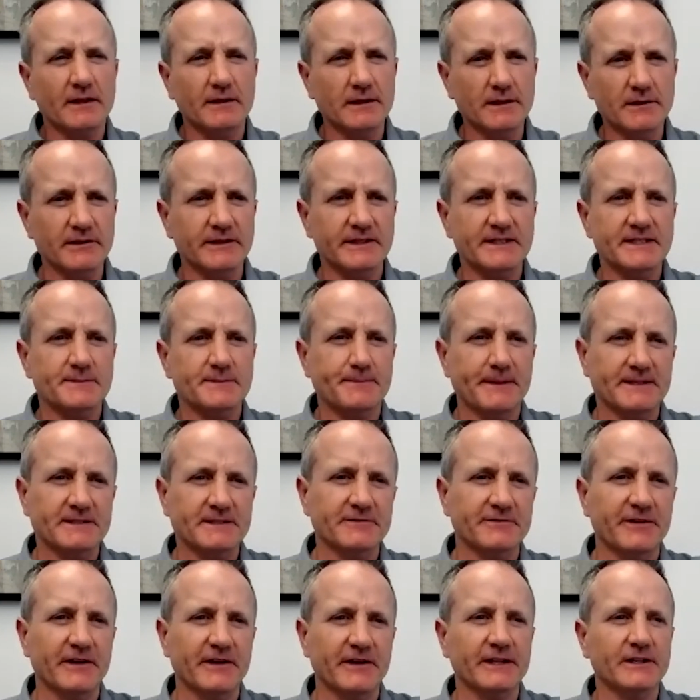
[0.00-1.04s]
clearly
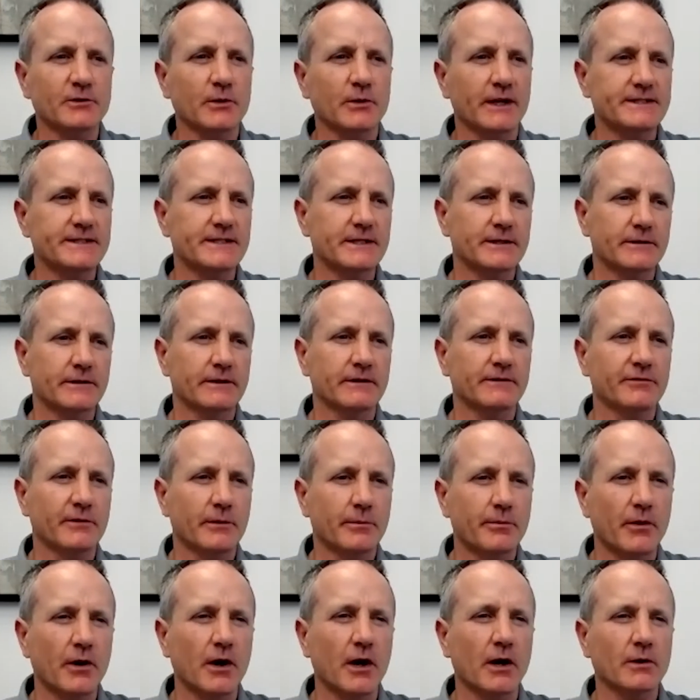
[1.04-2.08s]
specified criteria for
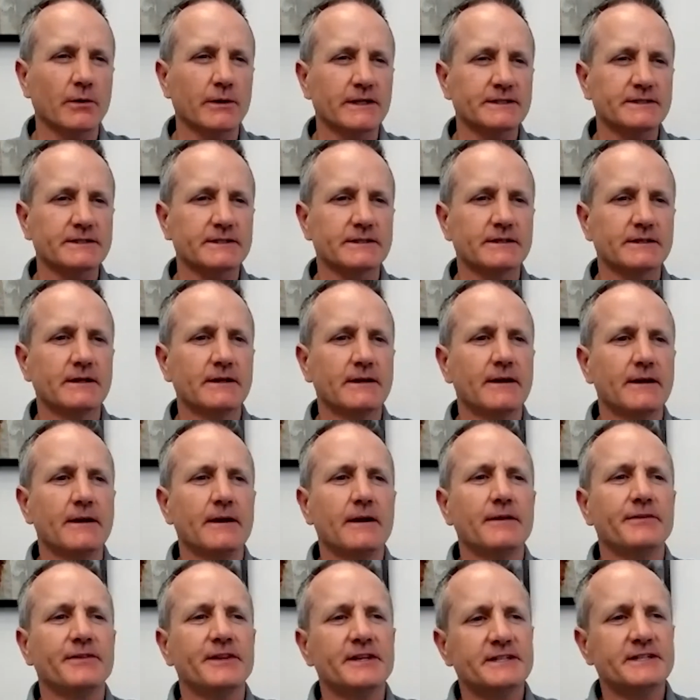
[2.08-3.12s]
progress,
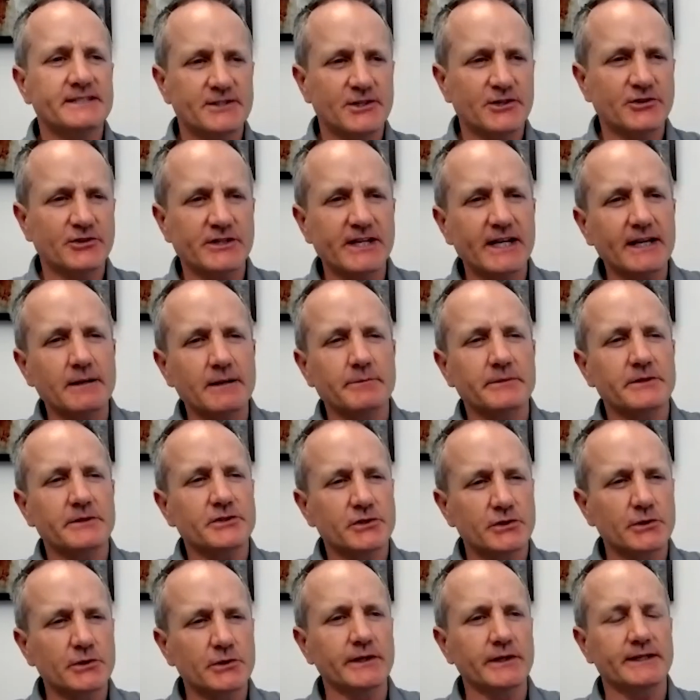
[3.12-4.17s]
the data
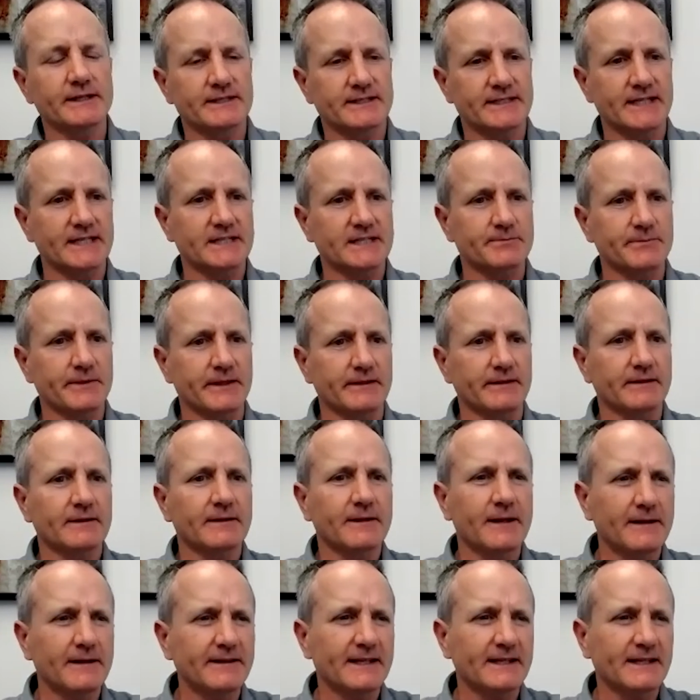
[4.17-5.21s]
maturity assessment
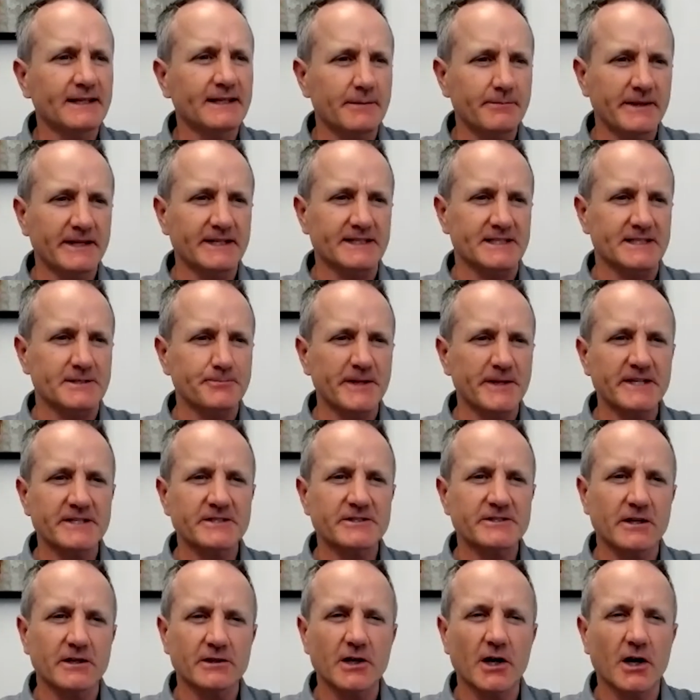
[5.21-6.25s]
can then commence
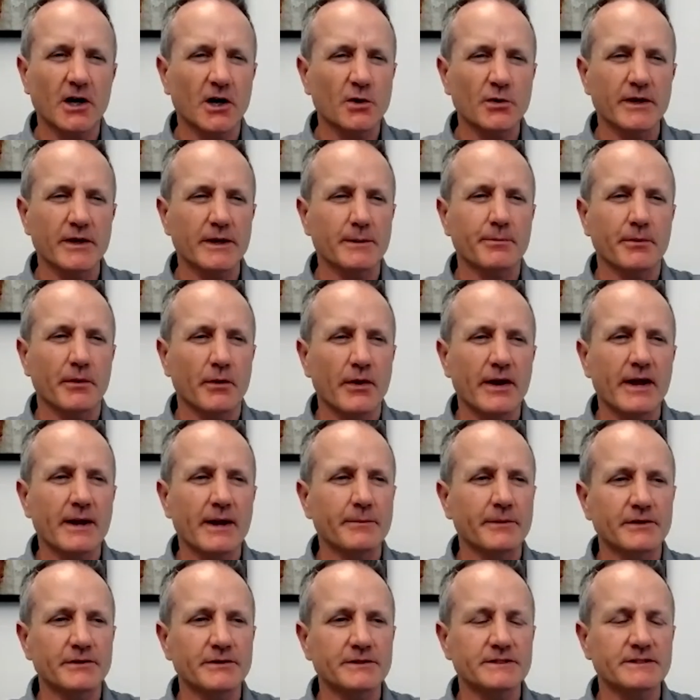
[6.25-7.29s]
based on concrete
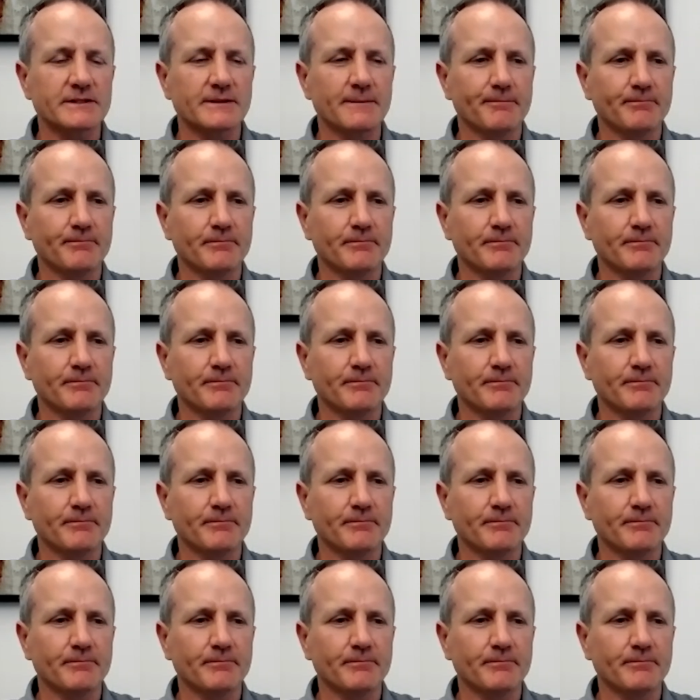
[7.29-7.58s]
parameters.